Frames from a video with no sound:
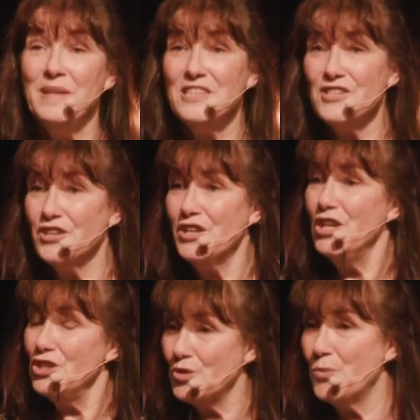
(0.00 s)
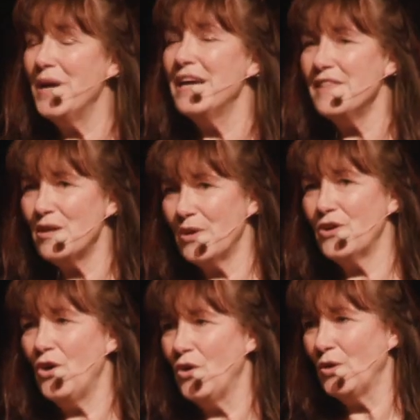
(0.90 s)
minister to where they were
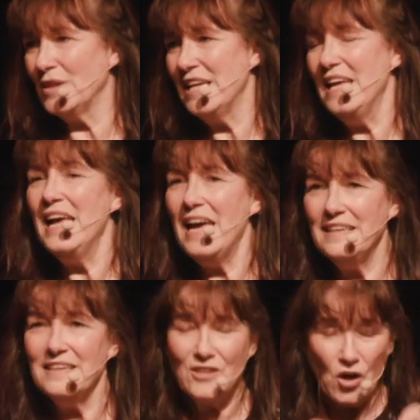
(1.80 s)
called, and